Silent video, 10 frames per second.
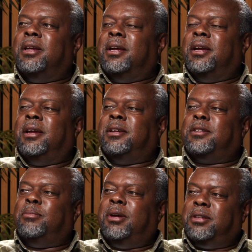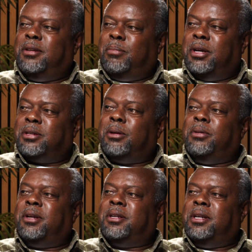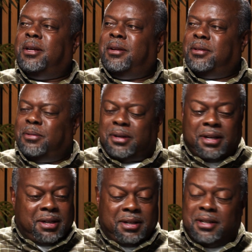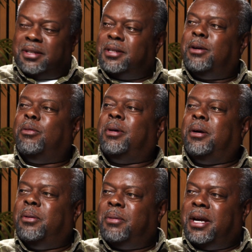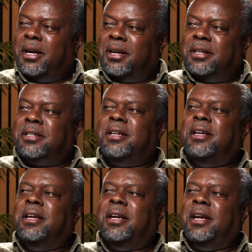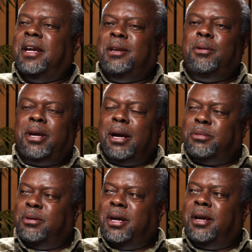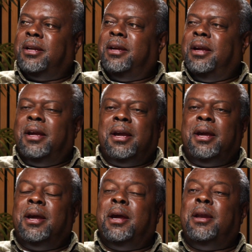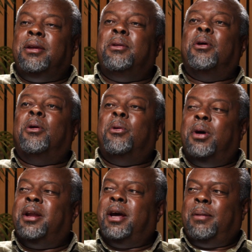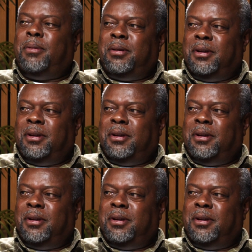That's the best story you can tell. That's what I saw with my own eyes. And you capture that, and you know what happened.